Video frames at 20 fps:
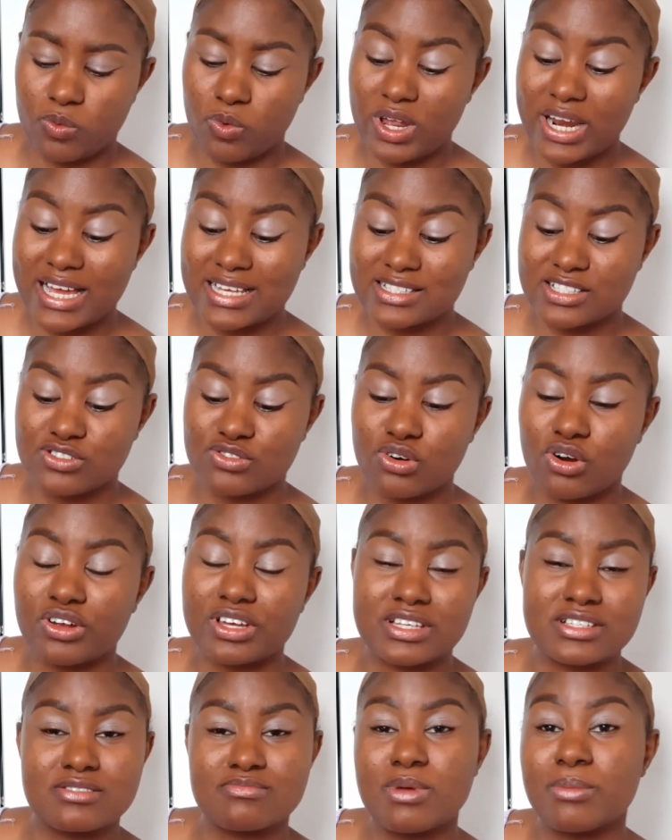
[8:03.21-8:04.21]
What I see
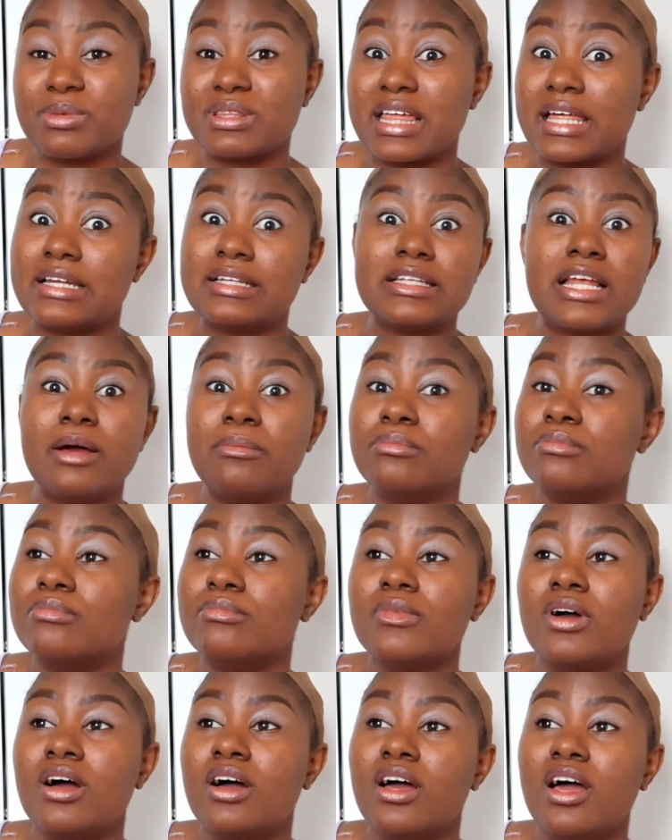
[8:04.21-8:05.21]
wrong is maybe telling
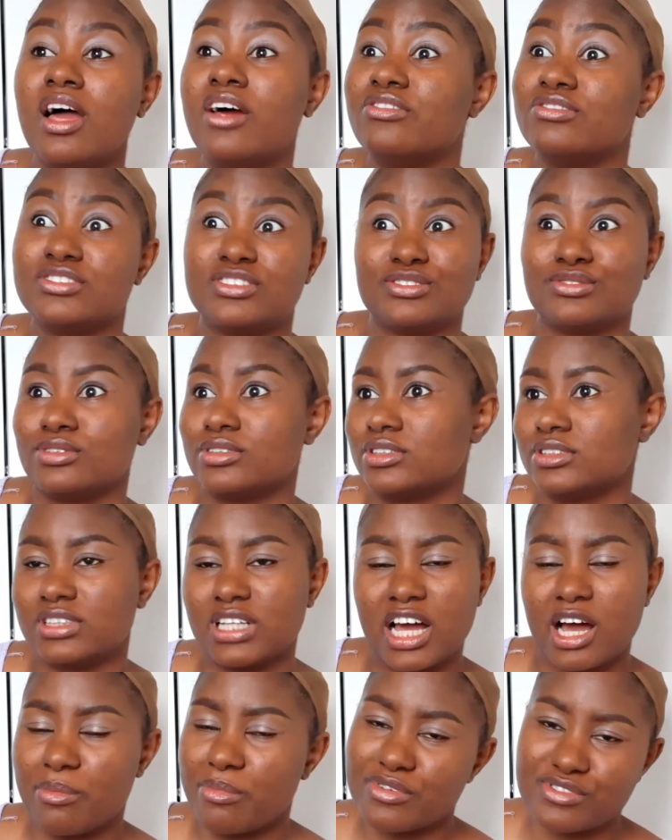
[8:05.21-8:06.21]
them every single thing
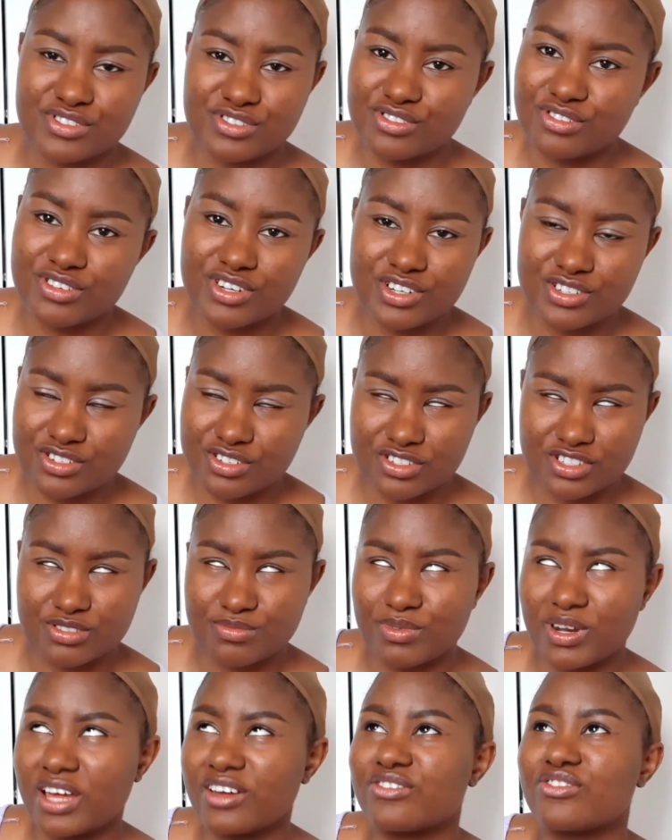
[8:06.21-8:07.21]
that happens in your
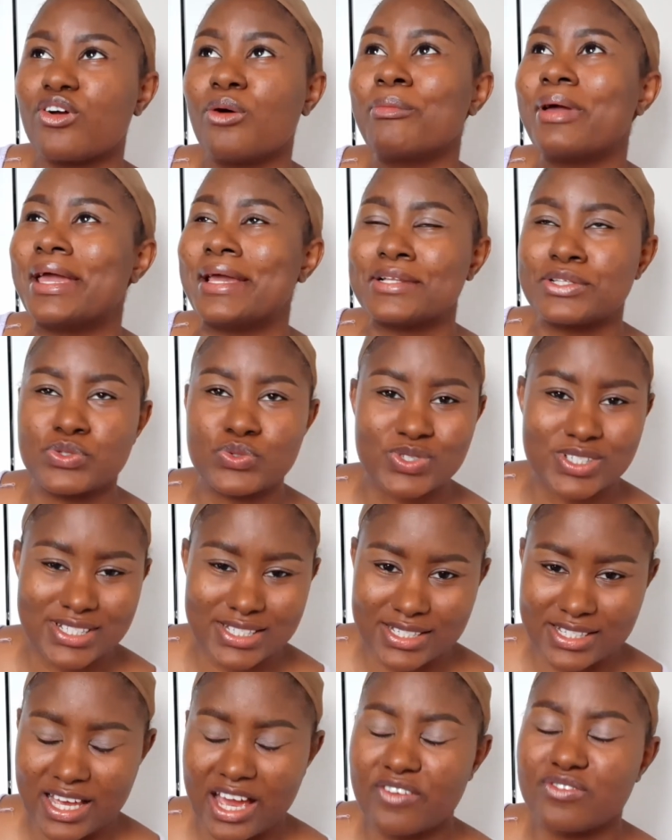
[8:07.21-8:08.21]
relationship, like from A to
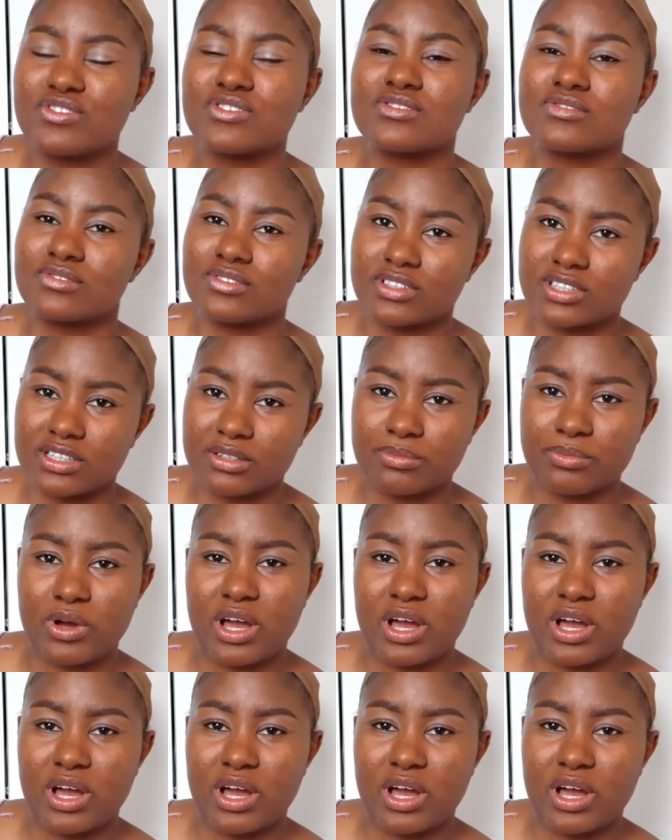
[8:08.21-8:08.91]
Z, every single thing.